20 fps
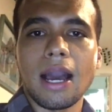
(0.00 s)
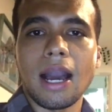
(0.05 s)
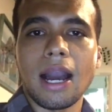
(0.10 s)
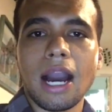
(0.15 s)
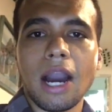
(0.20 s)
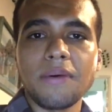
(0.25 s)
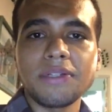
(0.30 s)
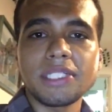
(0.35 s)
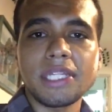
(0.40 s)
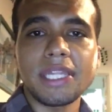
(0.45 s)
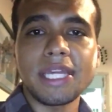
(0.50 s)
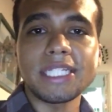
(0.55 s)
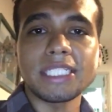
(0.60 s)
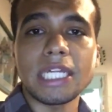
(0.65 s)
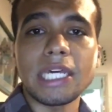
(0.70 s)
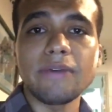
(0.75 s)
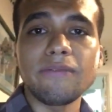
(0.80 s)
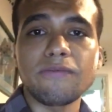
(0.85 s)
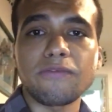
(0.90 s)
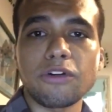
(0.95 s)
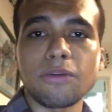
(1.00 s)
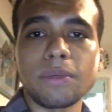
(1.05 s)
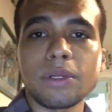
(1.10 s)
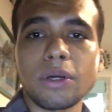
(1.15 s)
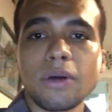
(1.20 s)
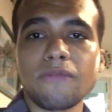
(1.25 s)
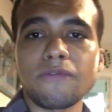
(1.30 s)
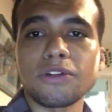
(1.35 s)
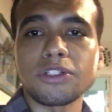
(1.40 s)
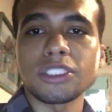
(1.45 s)
How is this informal
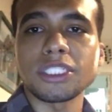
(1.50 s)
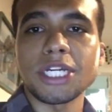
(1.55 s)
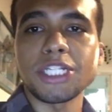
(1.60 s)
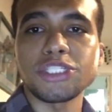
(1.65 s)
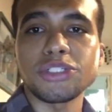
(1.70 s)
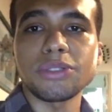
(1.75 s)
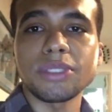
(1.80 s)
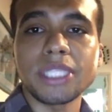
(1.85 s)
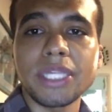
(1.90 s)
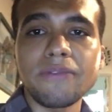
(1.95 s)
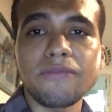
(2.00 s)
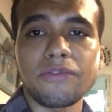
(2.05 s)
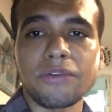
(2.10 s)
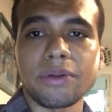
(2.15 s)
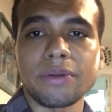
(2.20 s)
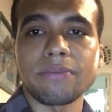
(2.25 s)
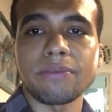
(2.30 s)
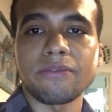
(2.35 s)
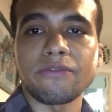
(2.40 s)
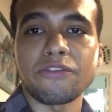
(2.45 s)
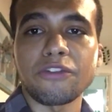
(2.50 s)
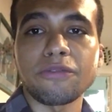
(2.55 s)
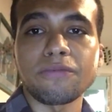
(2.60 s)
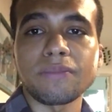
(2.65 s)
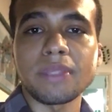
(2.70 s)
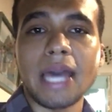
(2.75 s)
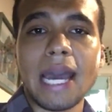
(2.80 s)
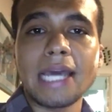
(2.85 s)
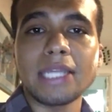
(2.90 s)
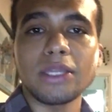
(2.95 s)
conversation different
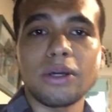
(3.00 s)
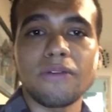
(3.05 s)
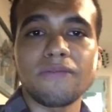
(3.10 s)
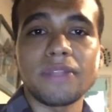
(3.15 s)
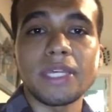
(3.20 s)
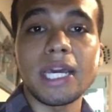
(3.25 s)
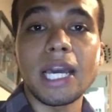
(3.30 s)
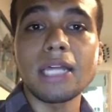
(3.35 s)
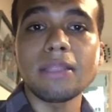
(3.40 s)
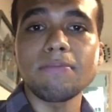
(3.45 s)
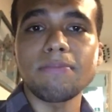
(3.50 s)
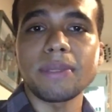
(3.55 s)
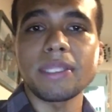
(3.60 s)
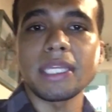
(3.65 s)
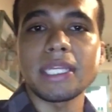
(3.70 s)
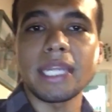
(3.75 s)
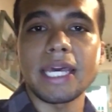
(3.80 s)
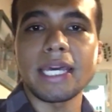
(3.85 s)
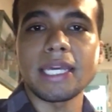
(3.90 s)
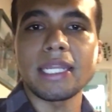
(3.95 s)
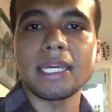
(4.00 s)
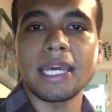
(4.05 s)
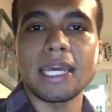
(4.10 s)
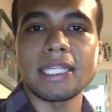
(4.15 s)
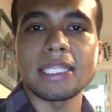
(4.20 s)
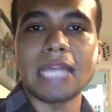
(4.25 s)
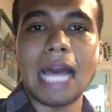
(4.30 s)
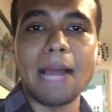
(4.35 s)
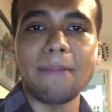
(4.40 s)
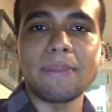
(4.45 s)
from that of the company lady
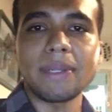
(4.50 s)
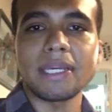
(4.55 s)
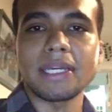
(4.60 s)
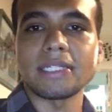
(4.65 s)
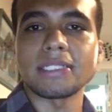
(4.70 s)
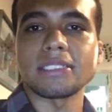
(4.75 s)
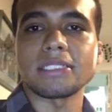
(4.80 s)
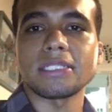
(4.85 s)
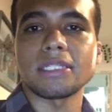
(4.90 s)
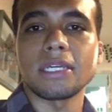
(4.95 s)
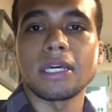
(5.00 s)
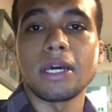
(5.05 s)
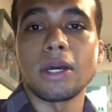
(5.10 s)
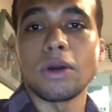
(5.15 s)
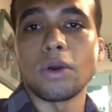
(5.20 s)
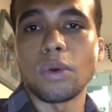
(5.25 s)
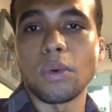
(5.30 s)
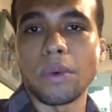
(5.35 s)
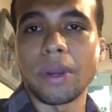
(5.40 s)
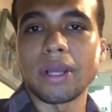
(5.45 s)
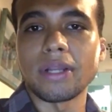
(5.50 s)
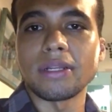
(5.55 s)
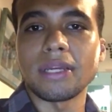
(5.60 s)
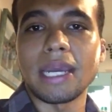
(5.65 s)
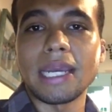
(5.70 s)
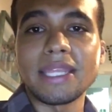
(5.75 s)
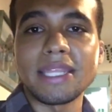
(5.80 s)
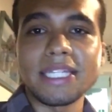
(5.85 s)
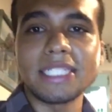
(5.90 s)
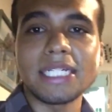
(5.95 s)
and applicant? Well,
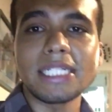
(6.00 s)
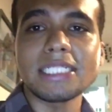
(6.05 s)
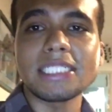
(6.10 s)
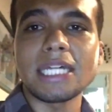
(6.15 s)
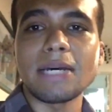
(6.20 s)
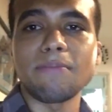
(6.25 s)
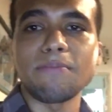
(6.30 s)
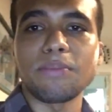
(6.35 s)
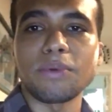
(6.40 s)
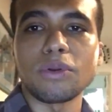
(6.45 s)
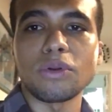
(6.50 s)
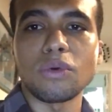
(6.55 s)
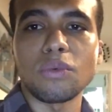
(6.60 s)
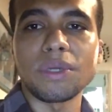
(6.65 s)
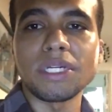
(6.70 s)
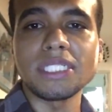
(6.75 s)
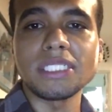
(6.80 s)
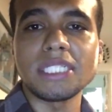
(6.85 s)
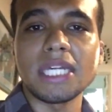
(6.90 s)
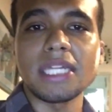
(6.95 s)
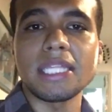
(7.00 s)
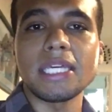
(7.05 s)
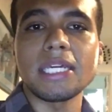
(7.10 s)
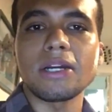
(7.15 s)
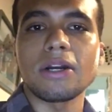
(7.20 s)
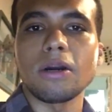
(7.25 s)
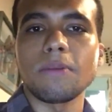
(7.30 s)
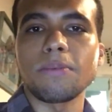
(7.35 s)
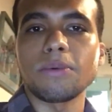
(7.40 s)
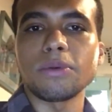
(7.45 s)
in this example, we see the
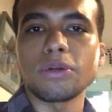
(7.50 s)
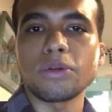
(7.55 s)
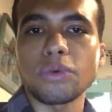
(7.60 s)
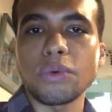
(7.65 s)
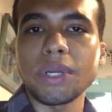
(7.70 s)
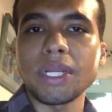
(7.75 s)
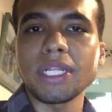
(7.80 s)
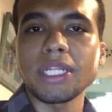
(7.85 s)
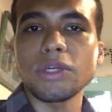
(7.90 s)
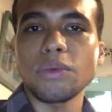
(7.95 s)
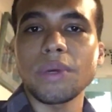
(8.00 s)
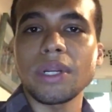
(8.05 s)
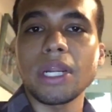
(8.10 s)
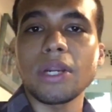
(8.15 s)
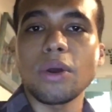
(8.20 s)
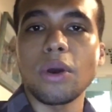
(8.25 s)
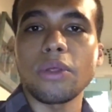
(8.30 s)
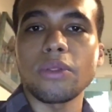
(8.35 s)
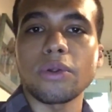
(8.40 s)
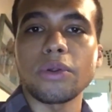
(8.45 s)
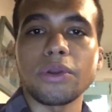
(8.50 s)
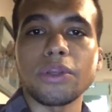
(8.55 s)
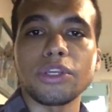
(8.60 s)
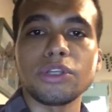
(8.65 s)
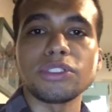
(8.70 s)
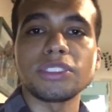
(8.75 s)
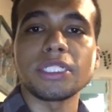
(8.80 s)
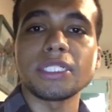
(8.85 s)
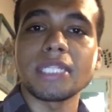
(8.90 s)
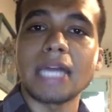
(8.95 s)
couple greeting one another
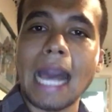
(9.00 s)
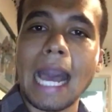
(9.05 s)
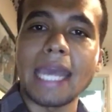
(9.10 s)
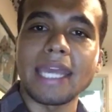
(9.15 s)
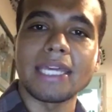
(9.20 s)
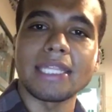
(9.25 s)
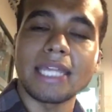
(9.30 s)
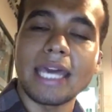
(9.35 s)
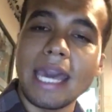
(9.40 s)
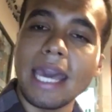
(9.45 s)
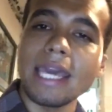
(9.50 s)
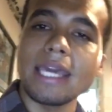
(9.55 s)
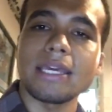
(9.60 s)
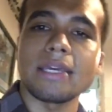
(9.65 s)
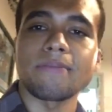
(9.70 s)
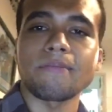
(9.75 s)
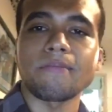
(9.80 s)
using hi and hey,